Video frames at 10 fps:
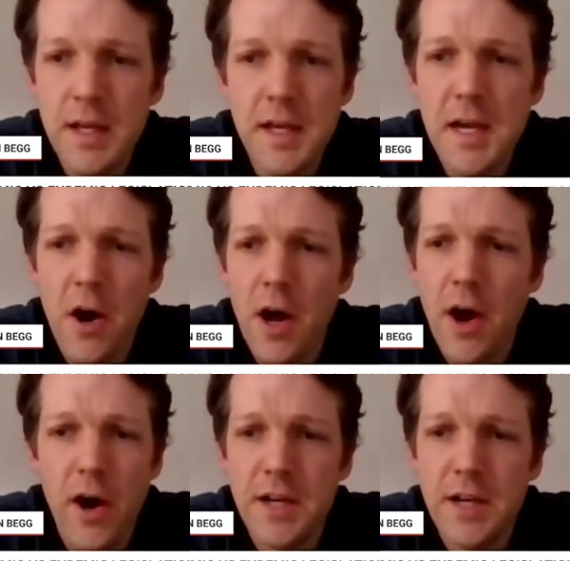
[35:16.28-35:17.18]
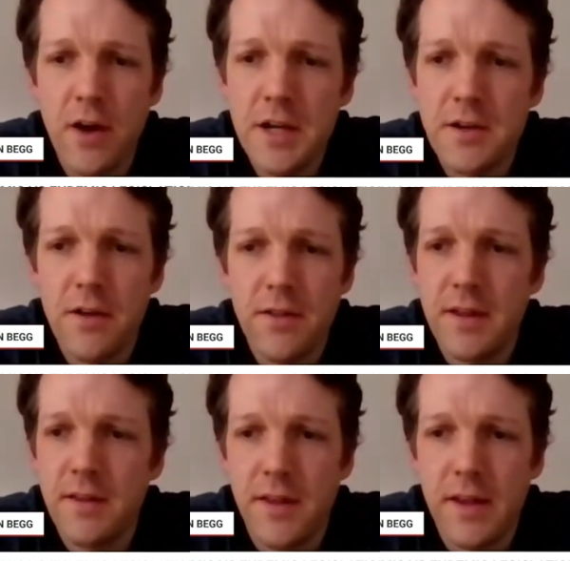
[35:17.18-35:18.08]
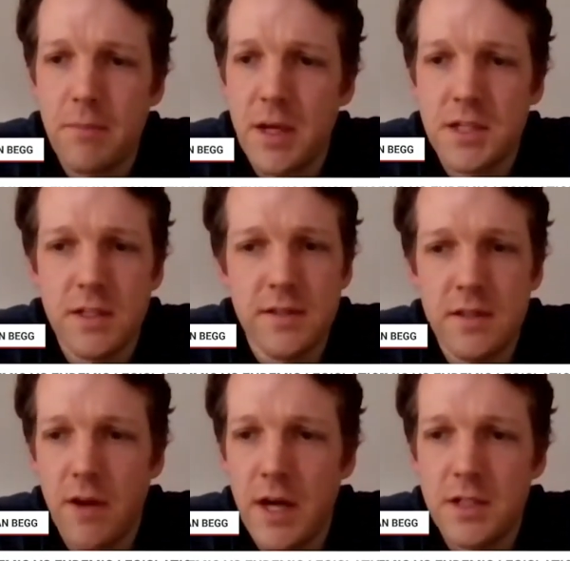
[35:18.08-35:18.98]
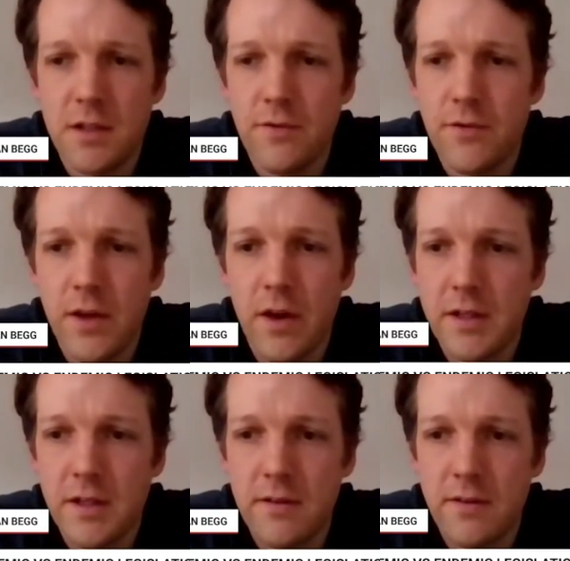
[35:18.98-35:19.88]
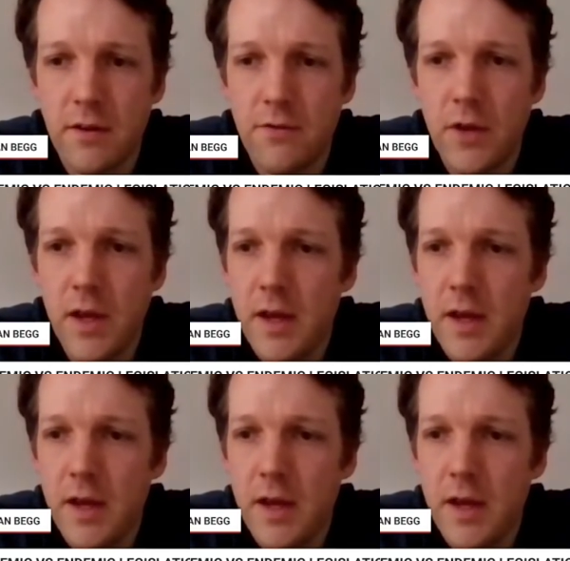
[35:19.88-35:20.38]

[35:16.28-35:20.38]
yeah, I don't think that there's much consideration of the ideas of